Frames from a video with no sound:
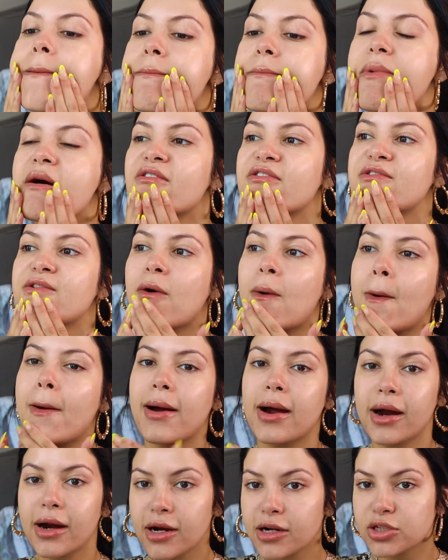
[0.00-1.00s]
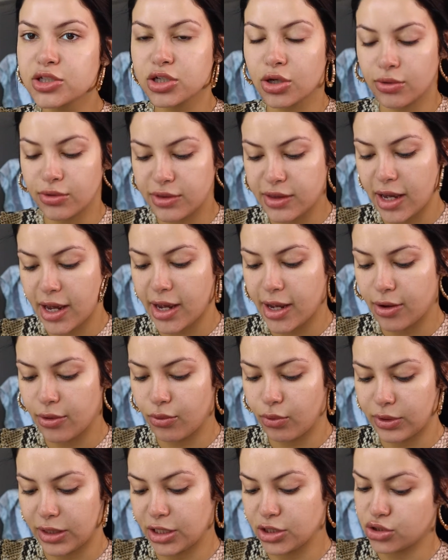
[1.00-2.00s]
before, so
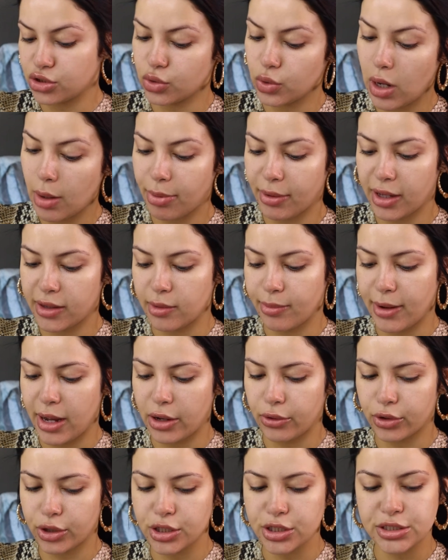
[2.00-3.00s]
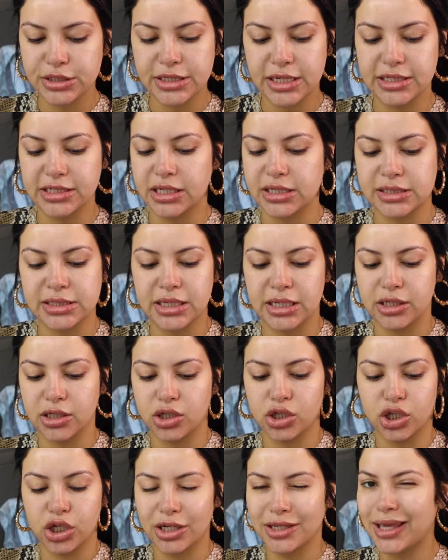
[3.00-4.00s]
that when I do apply the powders it doesn't
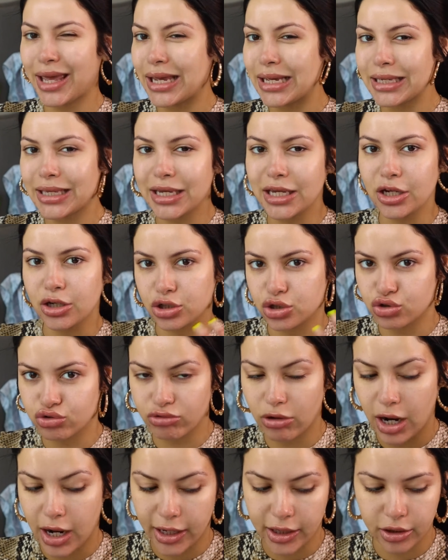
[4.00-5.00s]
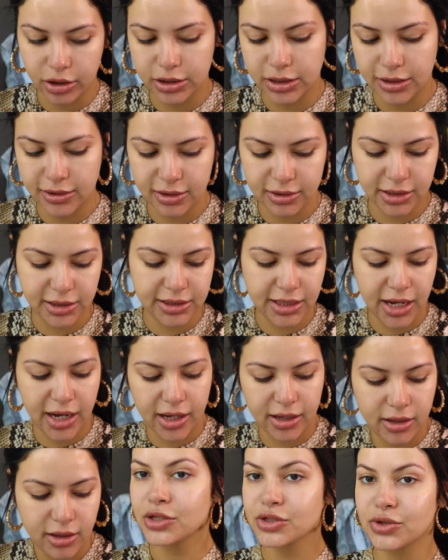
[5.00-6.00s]
look cakey or dry or anything like
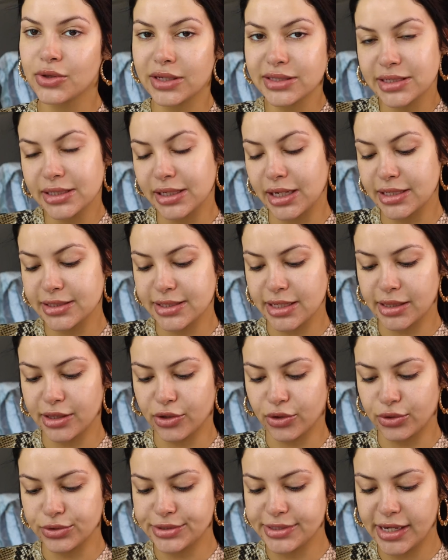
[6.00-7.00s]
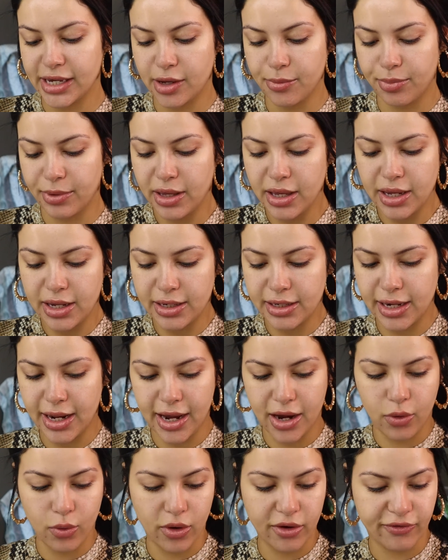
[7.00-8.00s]
that. So that's a nice little tip.
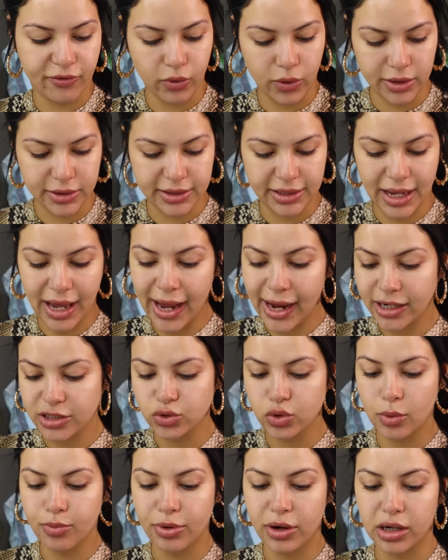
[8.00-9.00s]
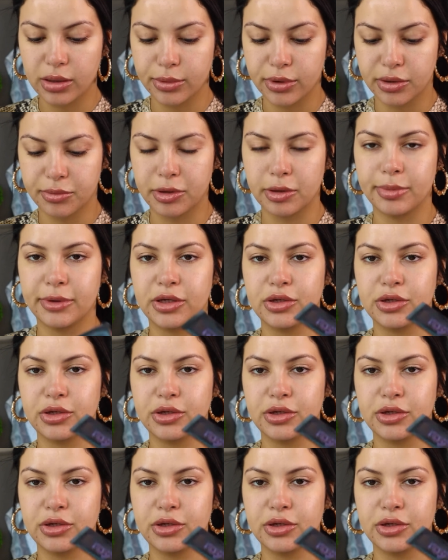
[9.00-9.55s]
Now for the actual primer, I'm going to be